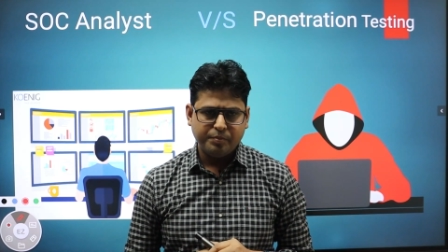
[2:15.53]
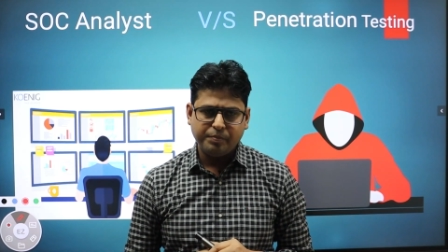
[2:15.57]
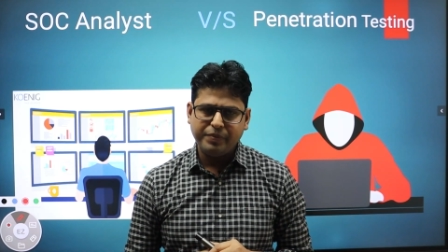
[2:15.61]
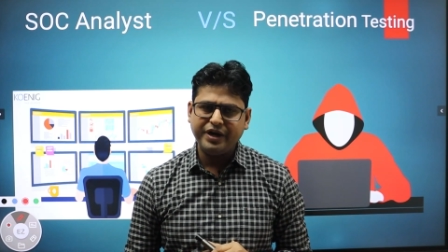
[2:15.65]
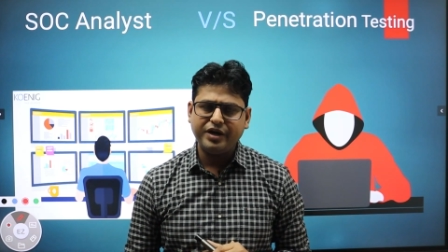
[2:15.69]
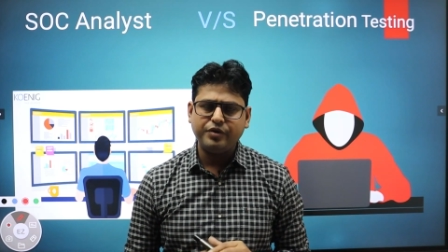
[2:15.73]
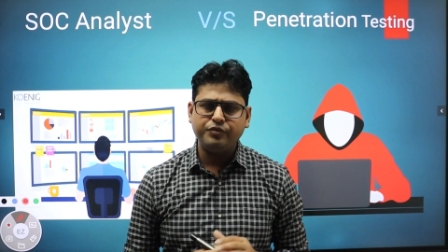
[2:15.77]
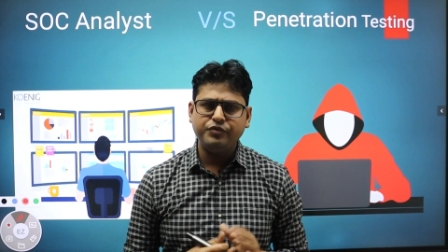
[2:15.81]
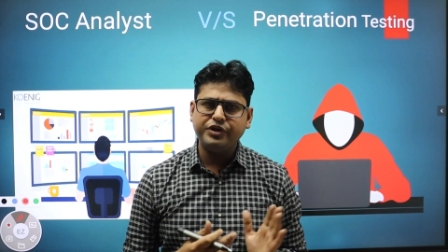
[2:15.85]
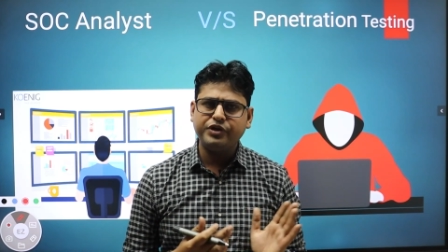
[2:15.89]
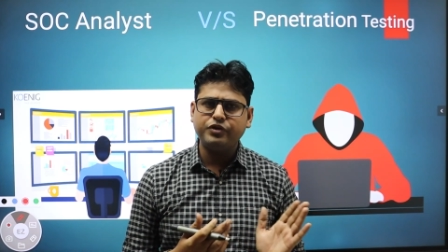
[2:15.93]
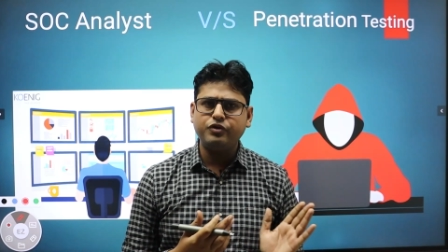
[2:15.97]

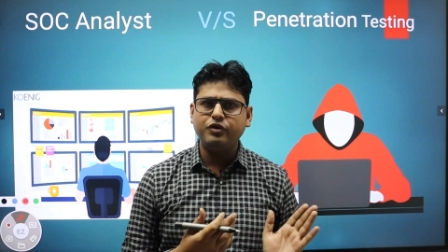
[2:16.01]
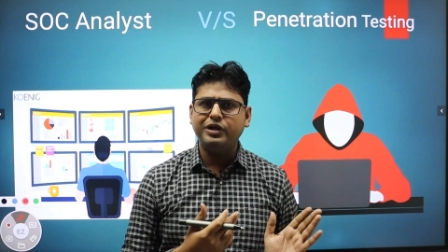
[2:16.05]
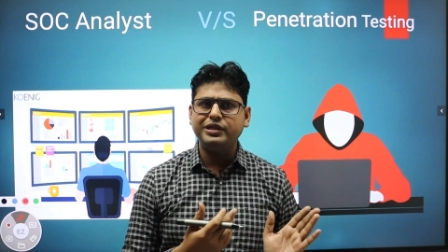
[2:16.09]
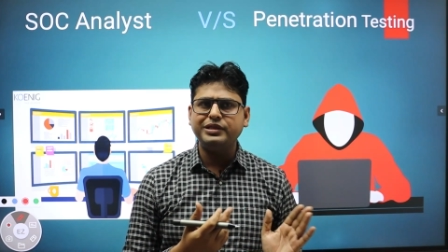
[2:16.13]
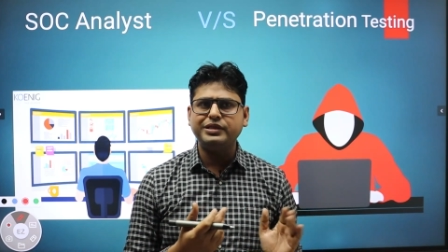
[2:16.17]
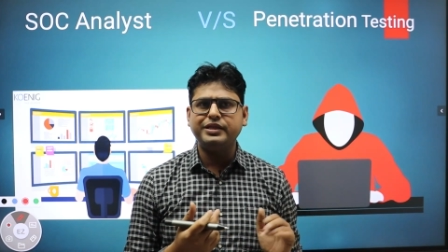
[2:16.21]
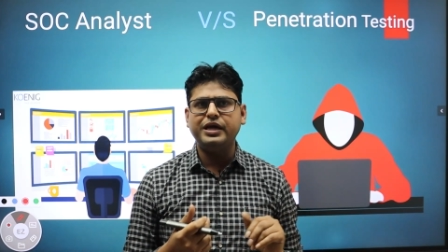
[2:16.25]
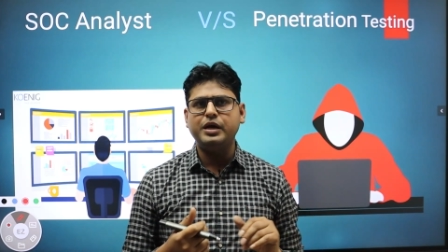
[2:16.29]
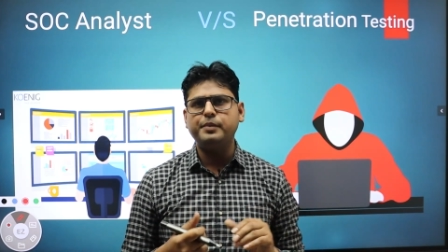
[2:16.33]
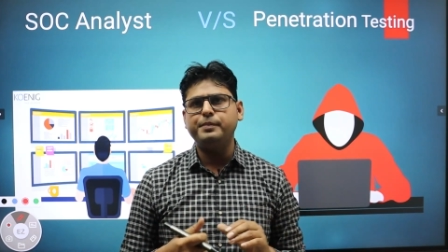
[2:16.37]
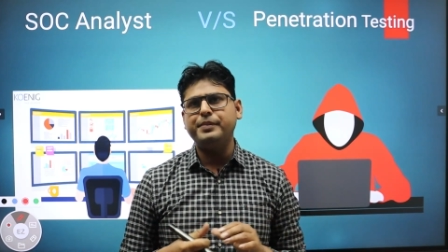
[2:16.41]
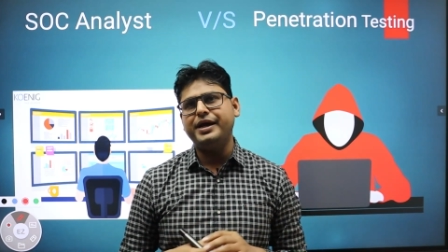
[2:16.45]
but we
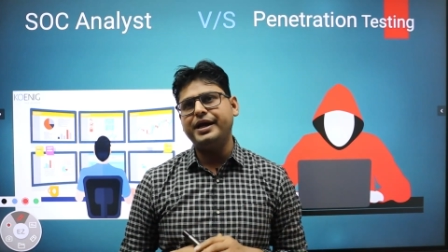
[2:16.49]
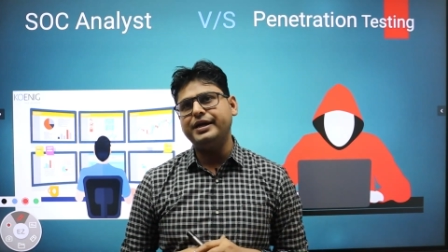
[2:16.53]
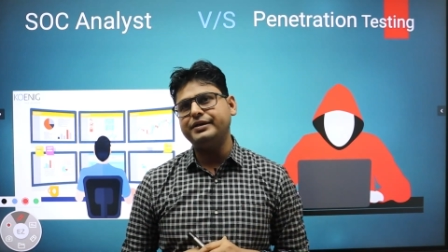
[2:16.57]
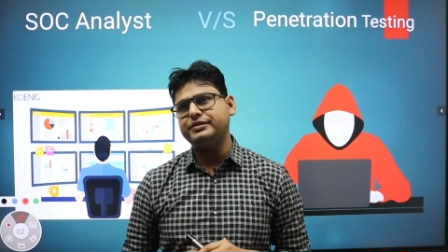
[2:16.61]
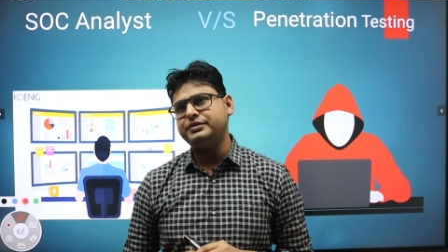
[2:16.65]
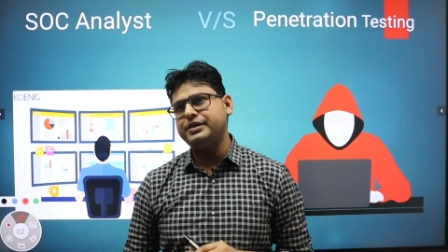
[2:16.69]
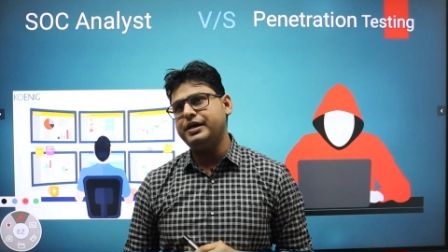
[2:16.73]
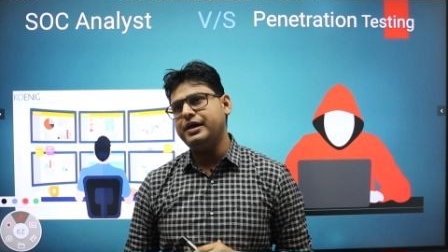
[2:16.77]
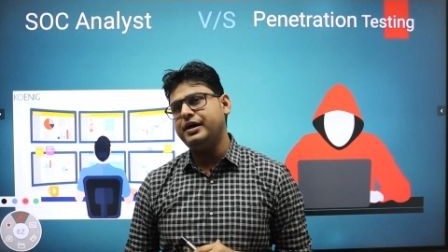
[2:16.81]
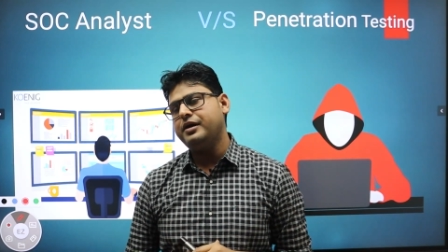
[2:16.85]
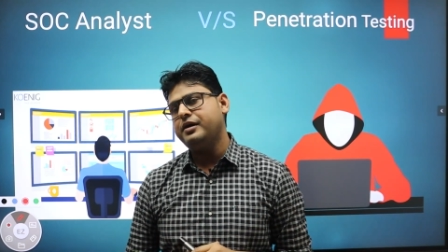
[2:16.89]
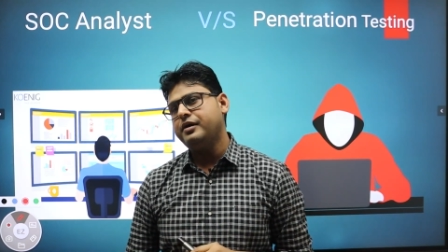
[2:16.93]
call them
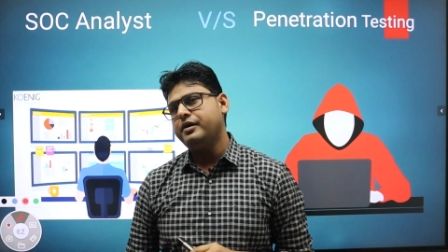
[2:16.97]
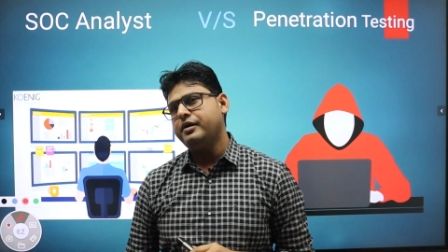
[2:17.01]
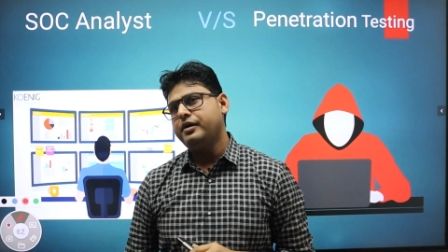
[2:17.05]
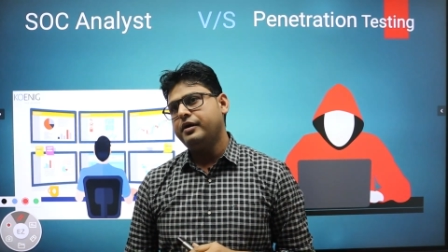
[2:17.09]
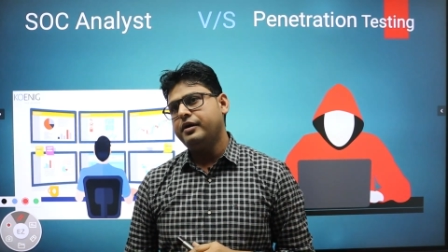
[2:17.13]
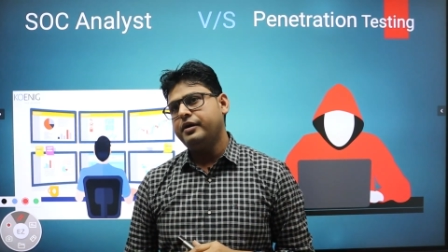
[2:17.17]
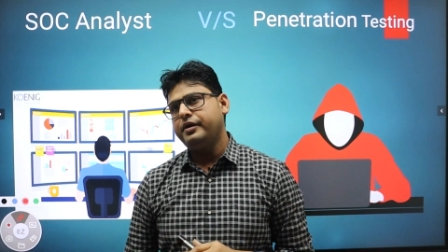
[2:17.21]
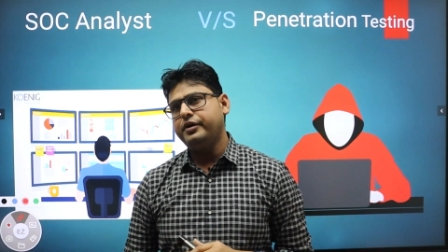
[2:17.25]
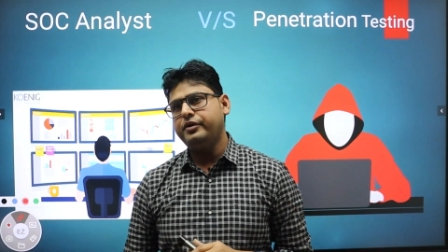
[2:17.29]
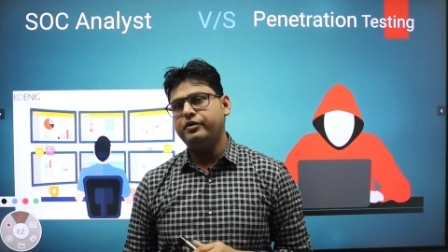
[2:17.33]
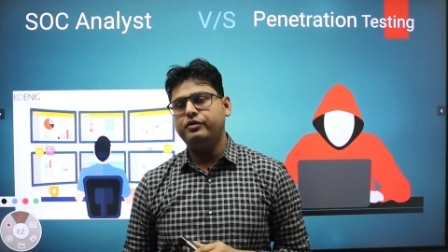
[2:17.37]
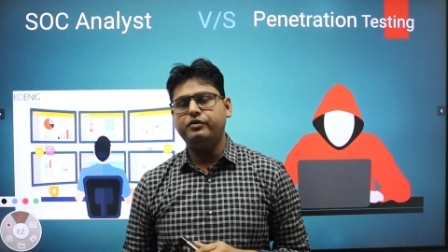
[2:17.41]
as a,
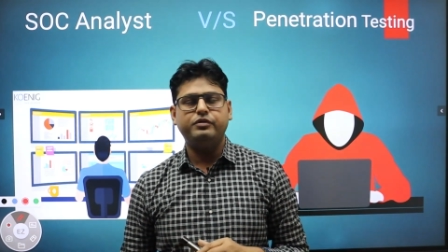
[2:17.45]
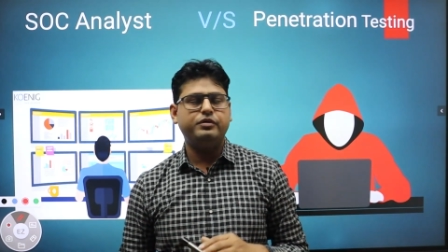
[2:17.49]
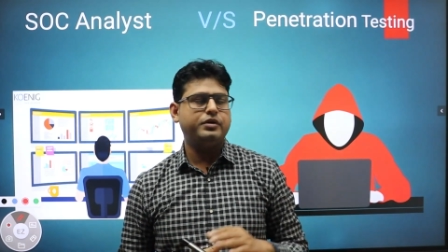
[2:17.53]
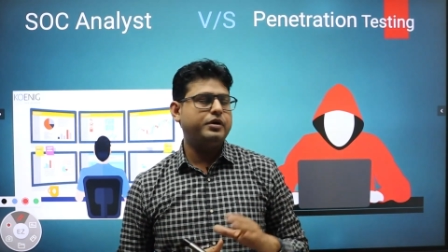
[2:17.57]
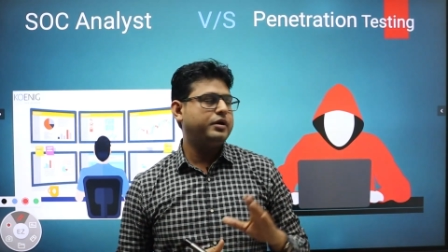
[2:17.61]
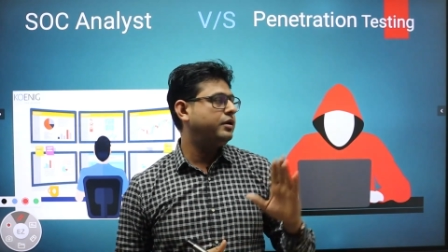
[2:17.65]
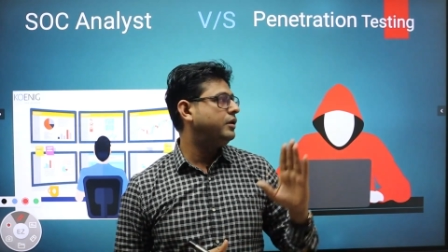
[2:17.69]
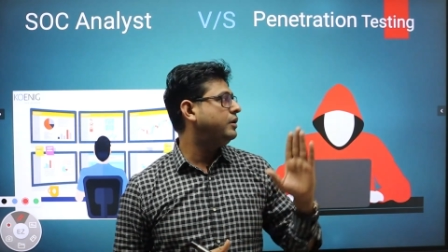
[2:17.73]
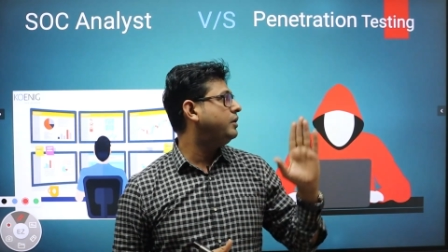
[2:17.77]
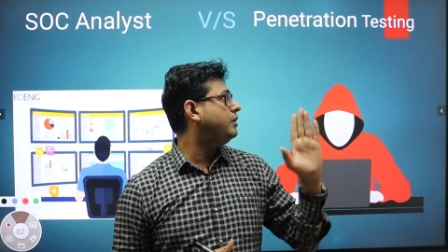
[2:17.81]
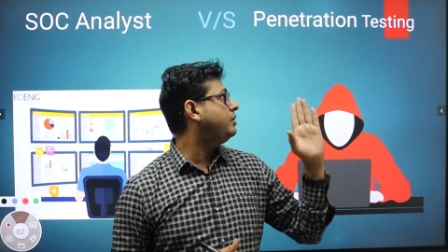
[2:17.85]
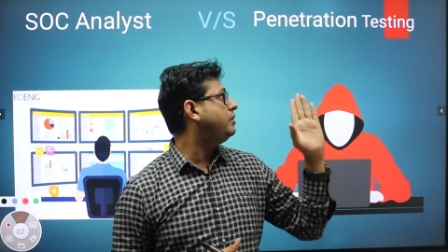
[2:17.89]
you know,
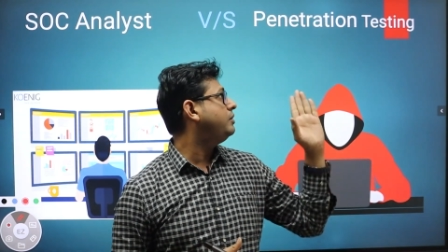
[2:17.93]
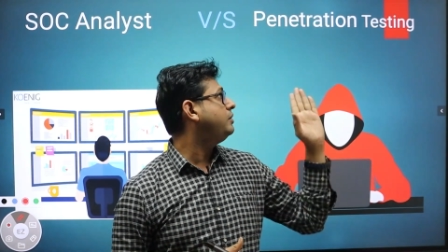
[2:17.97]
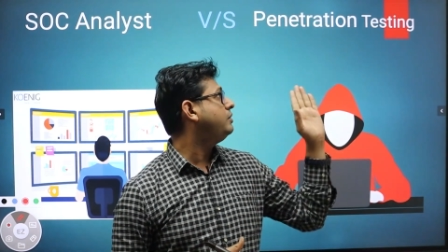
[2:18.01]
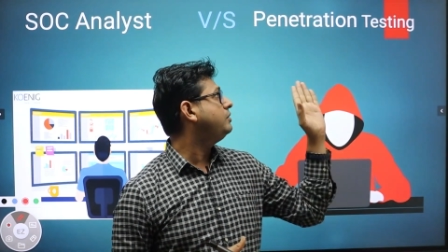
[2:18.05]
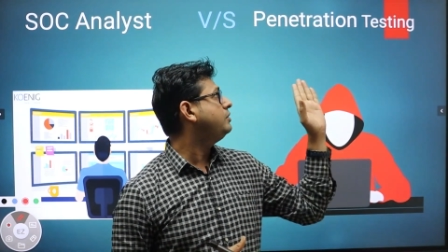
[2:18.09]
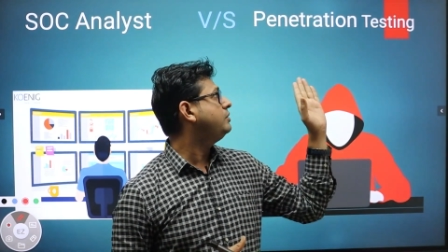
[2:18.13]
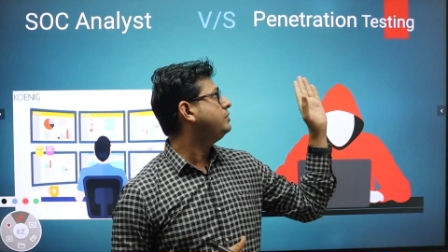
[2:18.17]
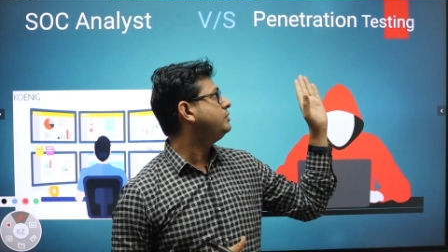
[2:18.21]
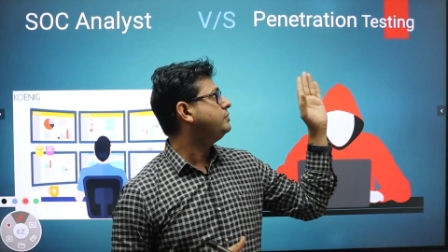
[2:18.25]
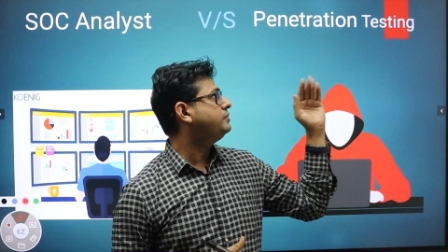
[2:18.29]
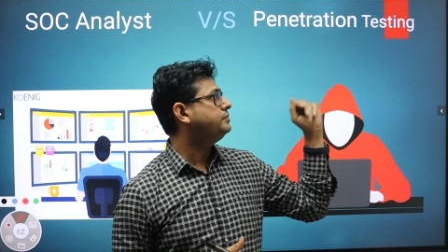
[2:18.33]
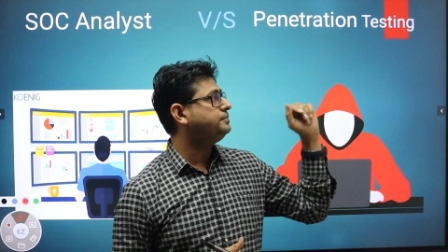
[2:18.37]

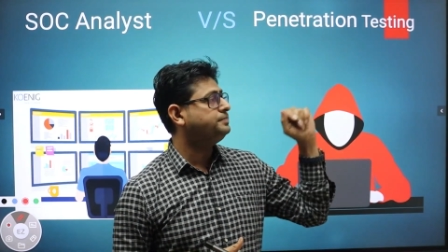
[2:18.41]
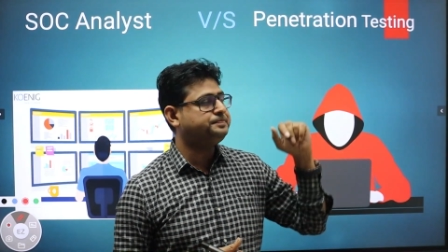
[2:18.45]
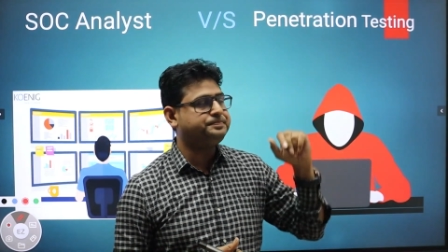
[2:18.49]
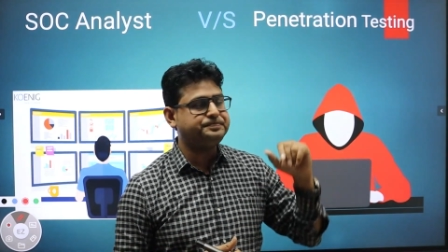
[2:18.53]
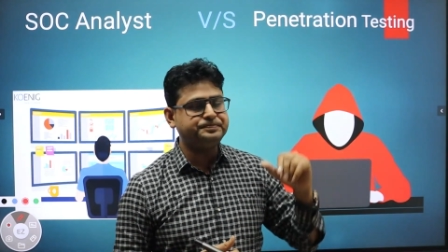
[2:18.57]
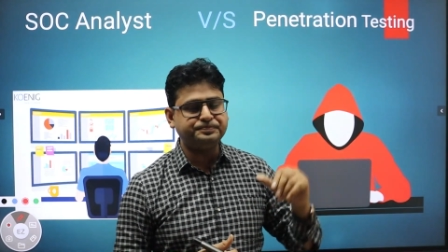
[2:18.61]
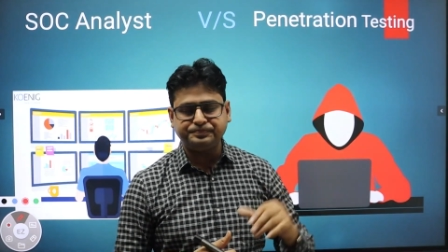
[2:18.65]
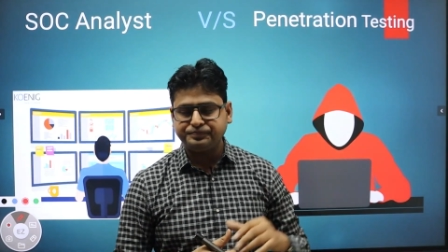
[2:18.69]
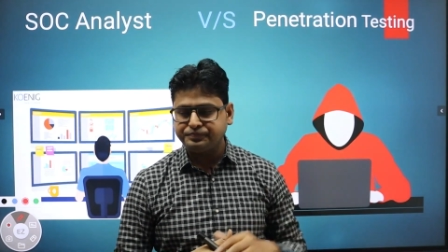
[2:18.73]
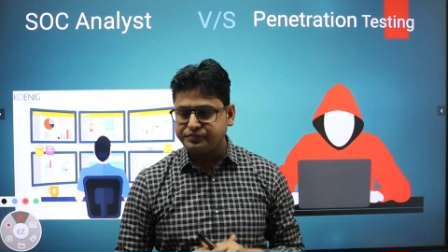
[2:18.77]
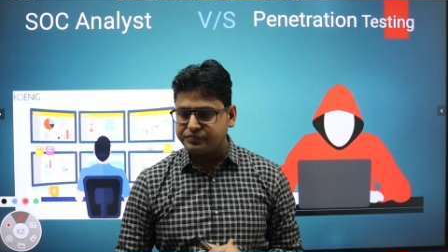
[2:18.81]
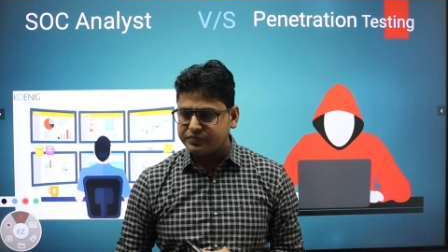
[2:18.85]
uh,